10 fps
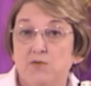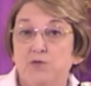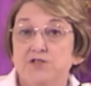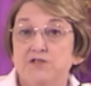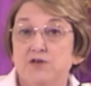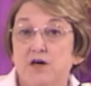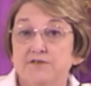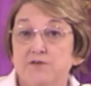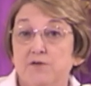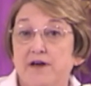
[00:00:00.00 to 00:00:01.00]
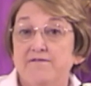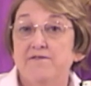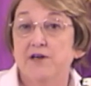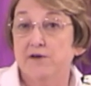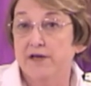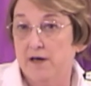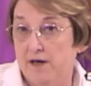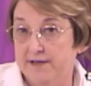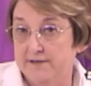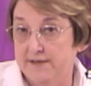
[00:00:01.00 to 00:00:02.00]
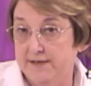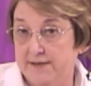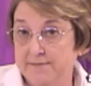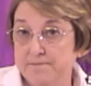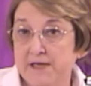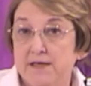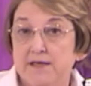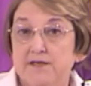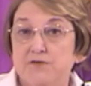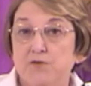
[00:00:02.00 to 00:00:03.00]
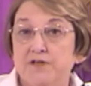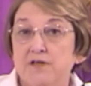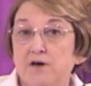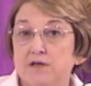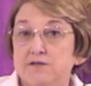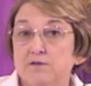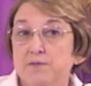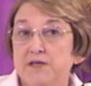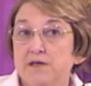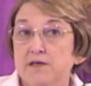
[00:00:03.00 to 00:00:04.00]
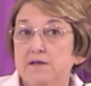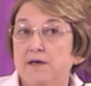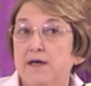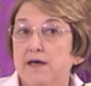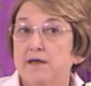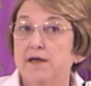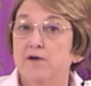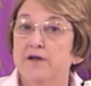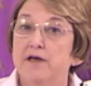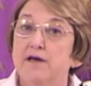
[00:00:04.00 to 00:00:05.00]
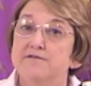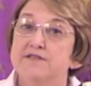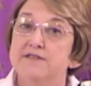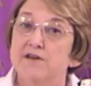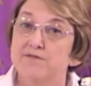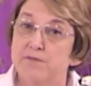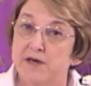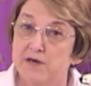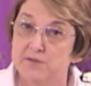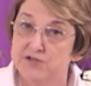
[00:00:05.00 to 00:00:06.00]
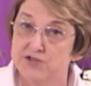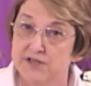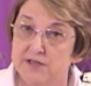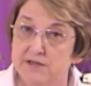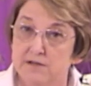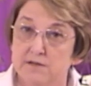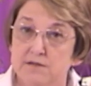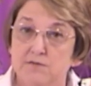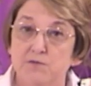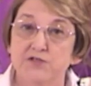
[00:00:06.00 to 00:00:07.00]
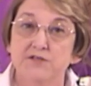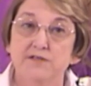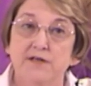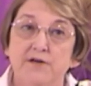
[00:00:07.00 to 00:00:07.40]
which is also a very hot thing. It's going to also be an area of self-publishing, which is an